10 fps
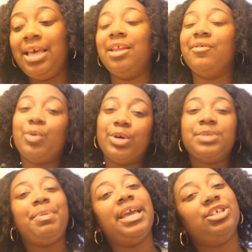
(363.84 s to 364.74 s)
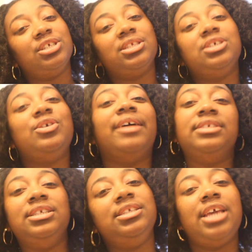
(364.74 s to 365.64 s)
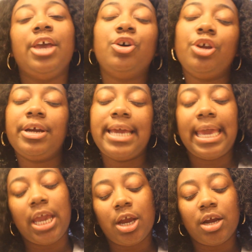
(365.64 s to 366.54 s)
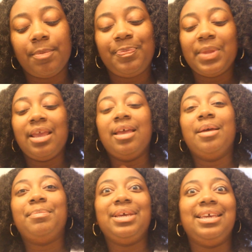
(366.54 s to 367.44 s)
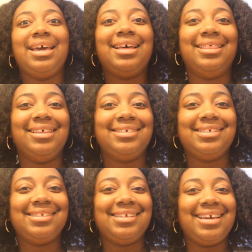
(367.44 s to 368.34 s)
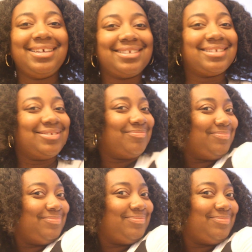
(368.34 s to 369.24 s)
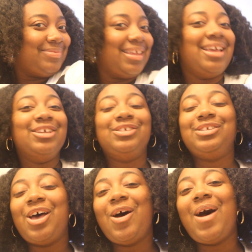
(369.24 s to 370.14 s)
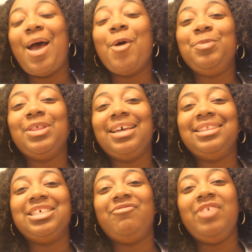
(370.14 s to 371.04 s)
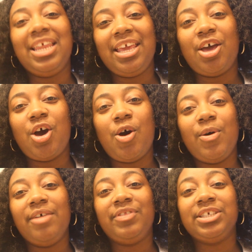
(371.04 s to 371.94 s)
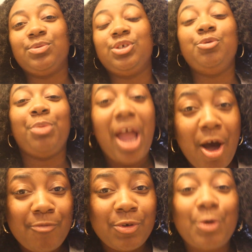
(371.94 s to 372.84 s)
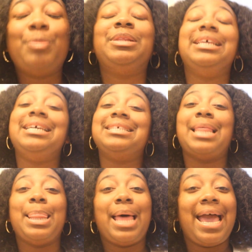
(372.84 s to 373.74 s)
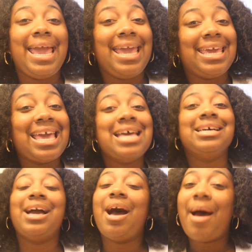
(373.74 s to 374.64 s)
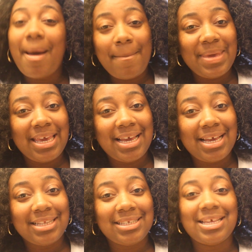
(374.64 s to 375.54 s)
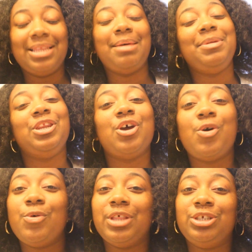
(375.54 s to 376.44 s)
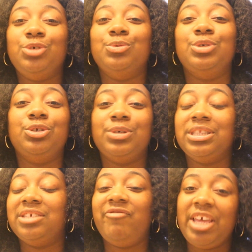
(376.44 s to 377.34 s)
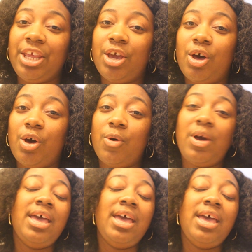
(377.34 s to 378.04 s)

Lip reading: and of course patience, because you have to detangle your hair. But yeah, this is it. So I hope you liked this video. If this was super helpful, please like, comment, let me know that you enjoyed this video.